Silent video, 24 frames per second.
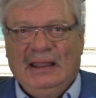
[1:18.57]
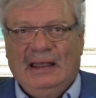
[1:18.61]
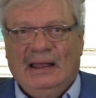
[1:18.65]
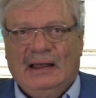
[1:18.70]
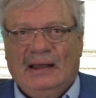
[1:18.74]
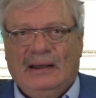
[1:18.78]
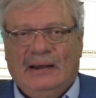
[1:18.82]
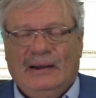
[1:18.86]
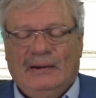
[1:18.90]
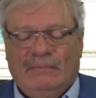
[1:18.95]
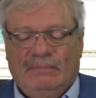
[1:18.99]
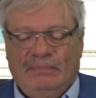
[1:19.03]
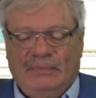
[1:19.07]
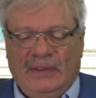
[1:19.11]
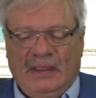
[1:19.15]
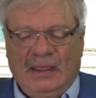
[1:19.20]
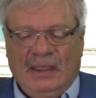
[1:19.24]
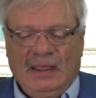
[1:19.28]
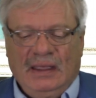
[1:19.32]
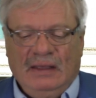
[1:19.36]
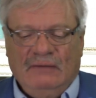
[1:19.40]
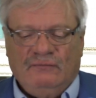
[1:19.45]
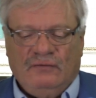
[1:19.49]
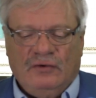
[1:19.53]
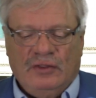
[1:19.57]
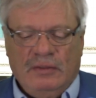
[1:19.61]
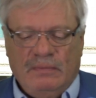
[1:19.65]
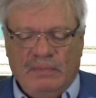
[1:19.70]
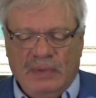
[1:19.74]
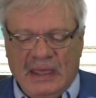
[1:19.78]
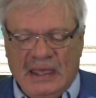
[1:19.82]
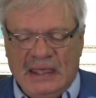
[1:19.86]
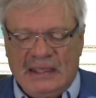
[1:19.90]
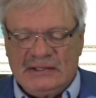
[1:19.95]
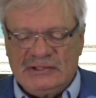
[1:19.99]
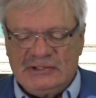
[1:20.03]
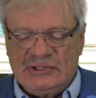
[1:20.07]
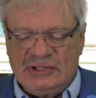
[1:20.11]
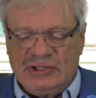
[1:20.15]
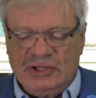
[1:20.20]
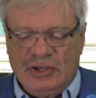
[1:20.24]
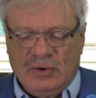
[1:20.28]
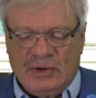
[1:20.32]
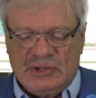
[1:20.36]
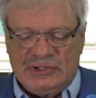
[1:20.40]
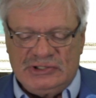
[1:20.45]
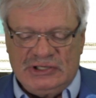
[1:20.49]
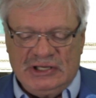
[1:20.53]
For the beans,
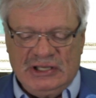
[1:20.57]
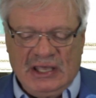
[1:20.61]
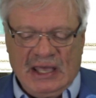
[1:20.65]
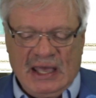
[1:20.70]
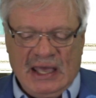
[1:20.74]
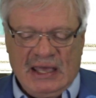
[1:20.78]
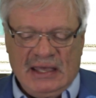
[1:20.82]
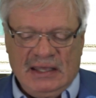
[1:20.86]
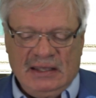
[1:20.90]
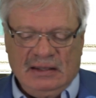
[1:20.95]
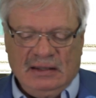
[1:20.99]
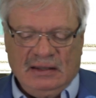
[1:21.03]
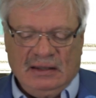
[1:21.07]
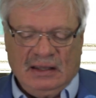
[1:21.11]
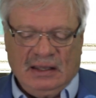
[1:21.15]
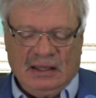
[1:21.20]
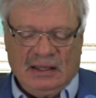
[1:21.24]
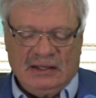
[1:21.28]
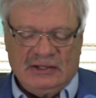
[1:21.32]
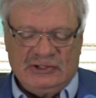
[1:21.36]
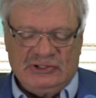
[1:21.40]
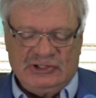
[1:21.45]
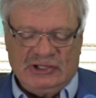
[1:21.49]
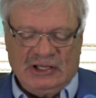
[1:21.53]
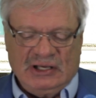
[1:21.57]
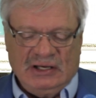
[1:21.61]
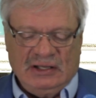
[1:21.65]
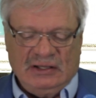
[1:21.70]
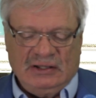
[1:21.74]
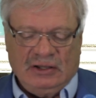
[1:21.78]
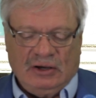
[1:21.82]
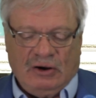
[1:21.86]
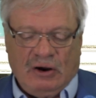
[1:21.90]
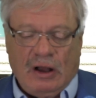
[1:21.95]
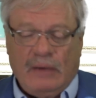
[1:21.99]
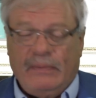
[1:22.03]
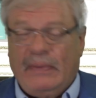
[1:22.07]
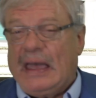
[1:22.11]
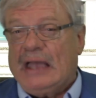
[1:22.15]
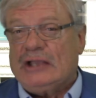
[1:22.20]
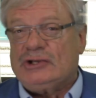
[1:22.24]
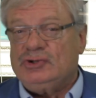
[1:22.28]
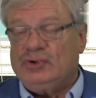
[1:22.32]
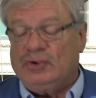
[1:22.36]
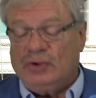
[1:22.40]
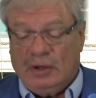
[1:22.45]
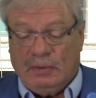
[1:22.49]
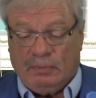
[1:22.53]
the USDA said that the crop
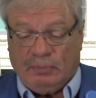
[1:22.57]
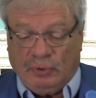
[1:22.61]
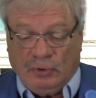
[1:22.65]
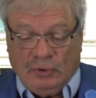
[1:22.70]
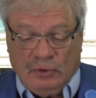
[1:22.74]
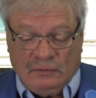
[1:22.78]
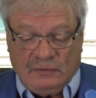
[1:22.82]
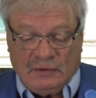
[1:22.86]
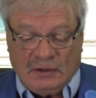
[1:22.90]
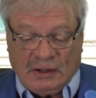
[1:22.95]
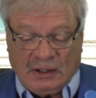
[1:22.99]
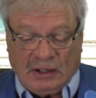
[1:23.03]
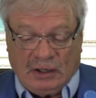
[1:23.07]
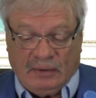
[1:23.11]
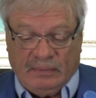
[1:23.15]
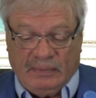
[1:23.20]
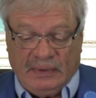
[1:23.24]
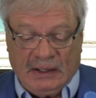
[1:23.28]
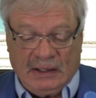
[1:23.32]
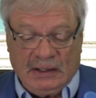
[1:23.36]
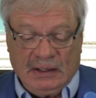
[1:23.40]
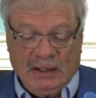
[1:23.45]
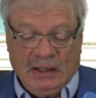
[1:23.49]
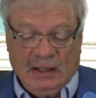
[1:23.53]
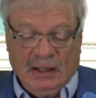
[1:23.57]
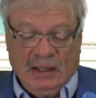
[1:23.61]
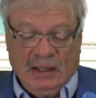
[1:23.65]
actually improved a little bit.